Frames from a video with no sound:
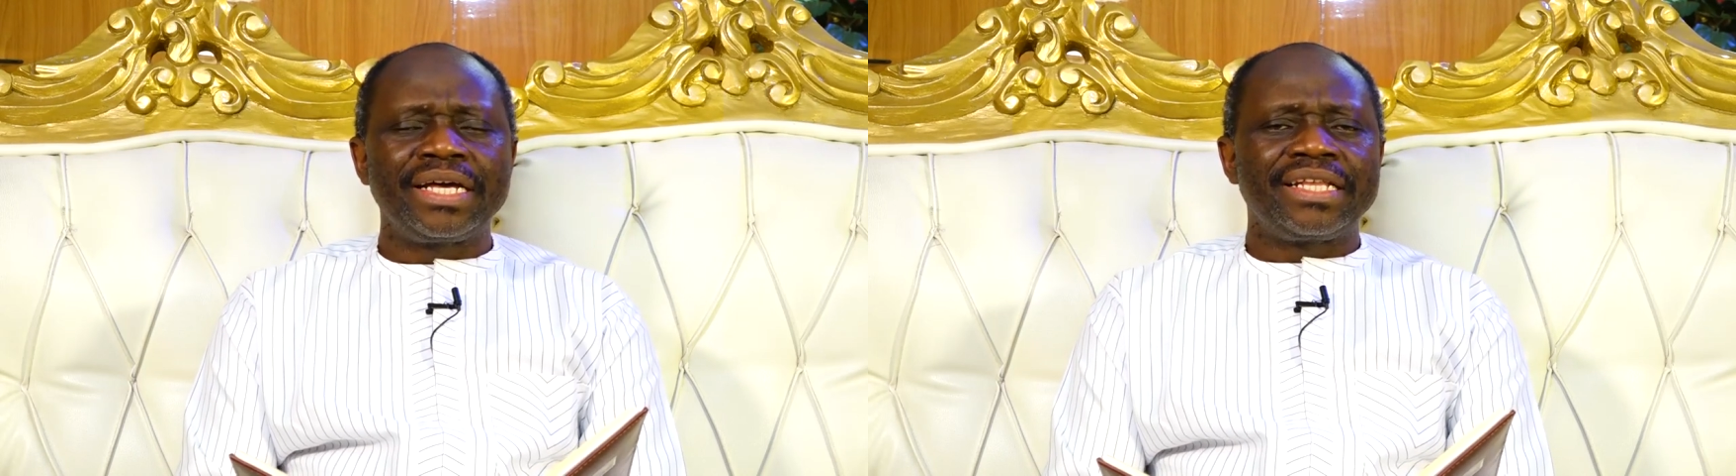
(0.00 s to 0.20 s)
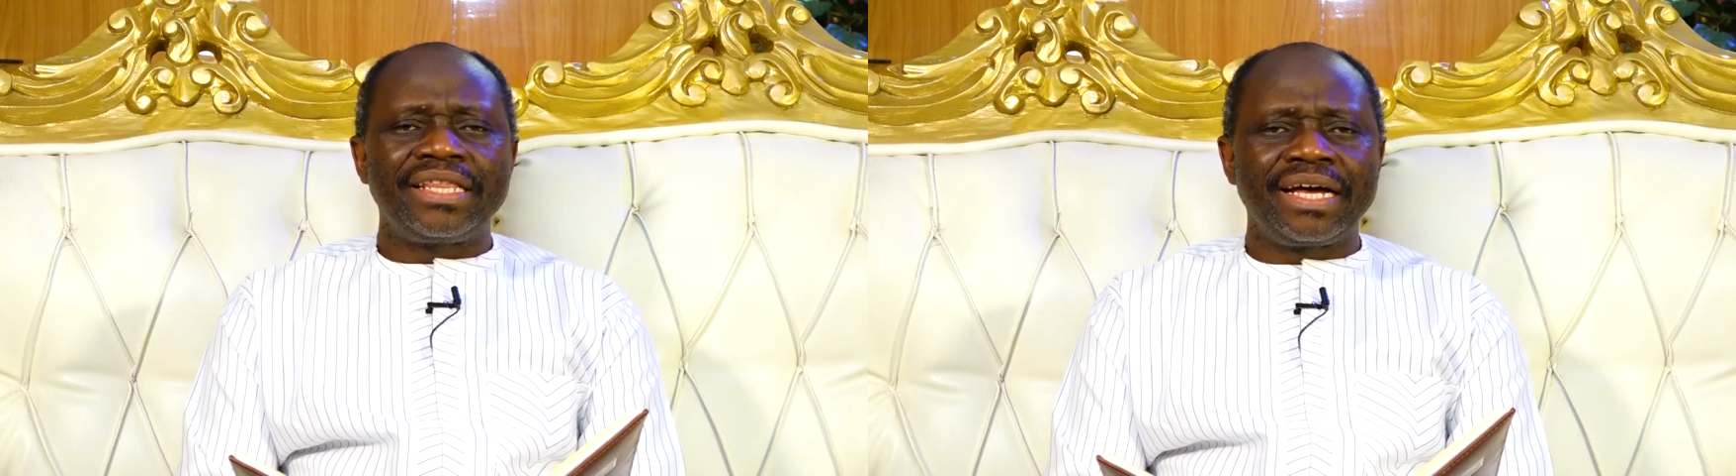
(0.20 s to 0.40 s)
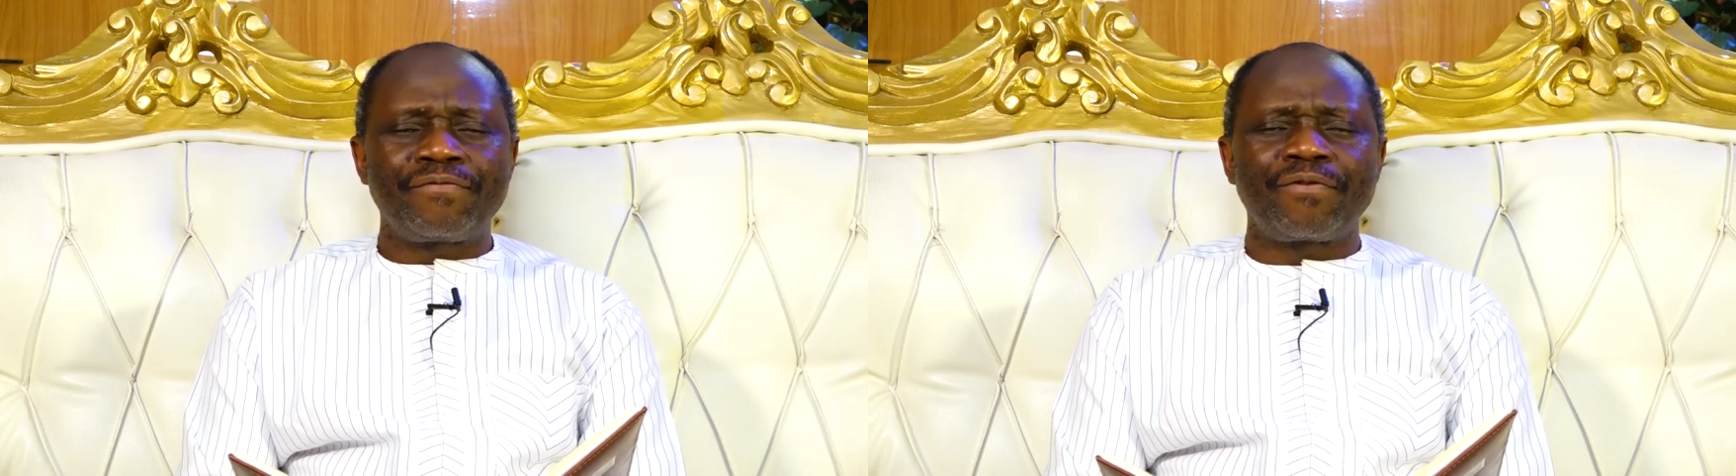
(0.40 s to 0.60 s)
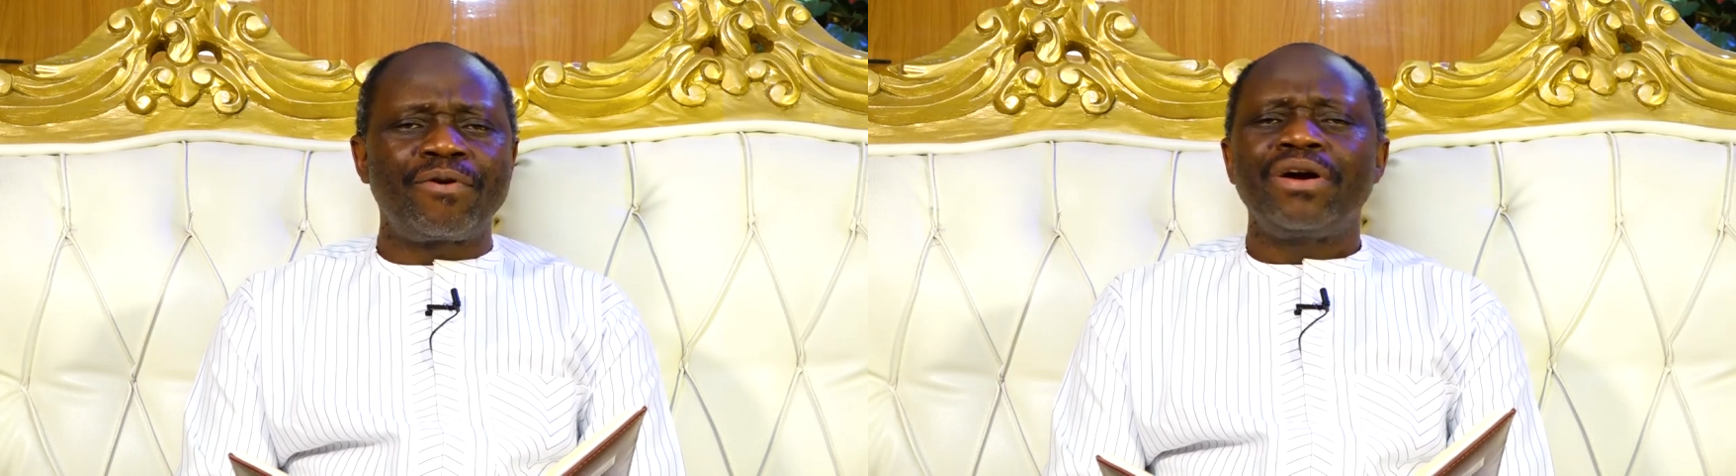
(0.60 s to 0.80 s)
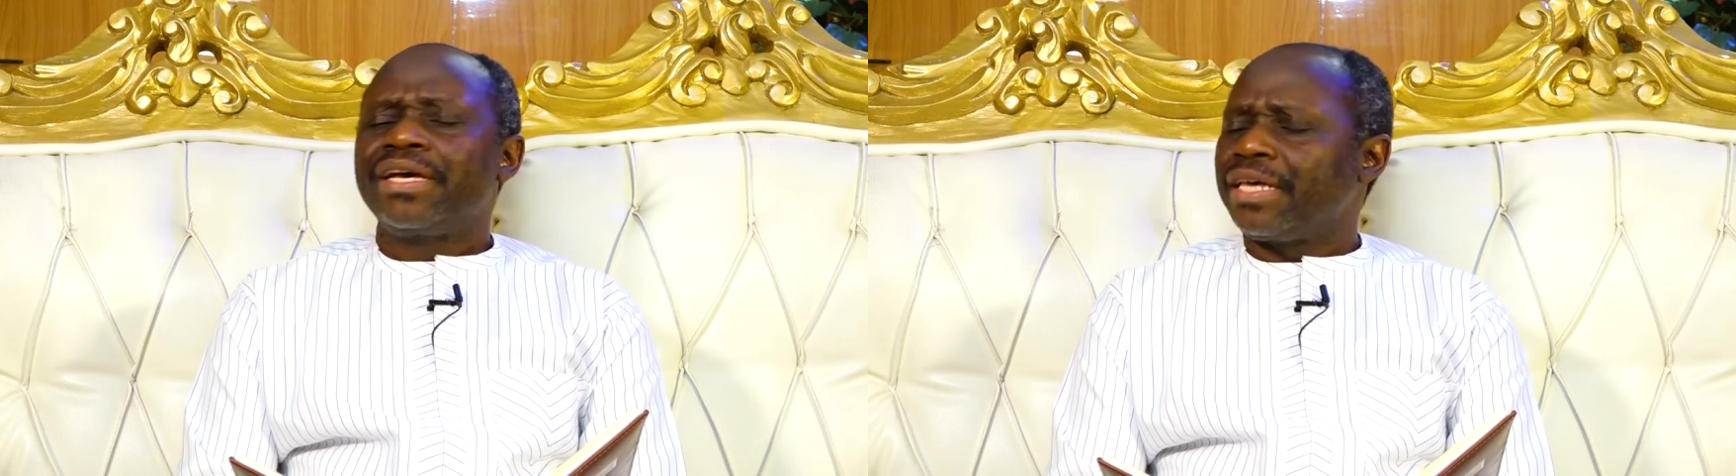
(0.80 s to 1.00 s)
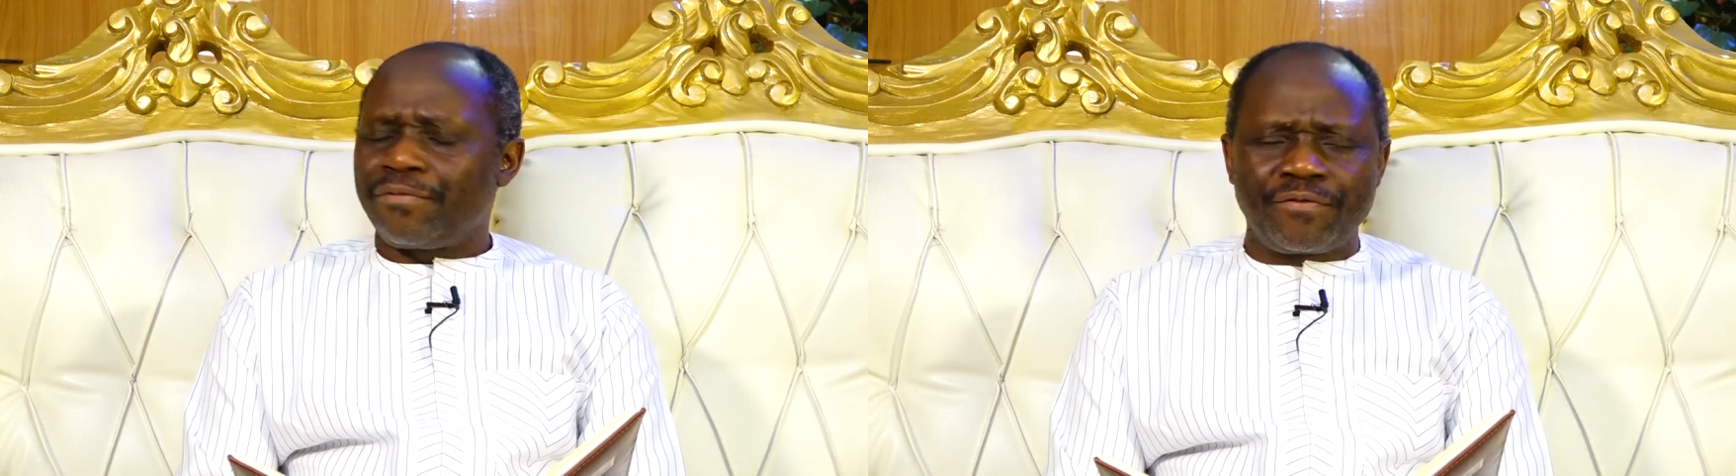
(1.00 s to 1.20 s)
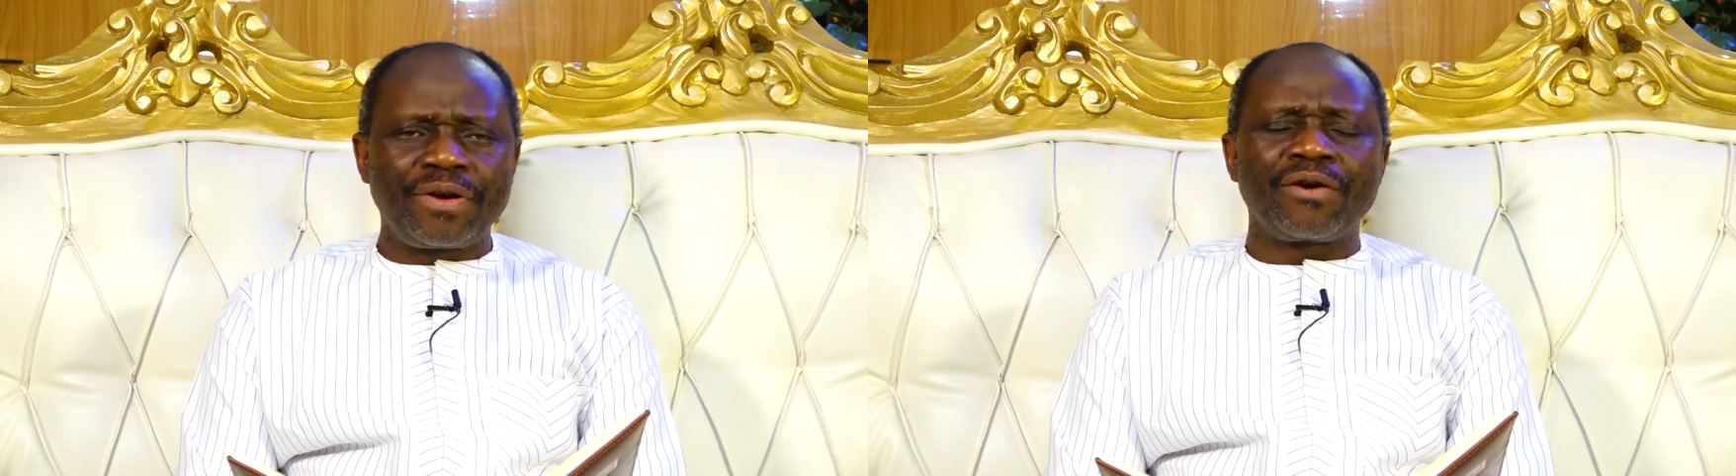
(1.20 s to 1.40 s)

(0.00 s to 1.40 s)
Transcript: Therefore, if you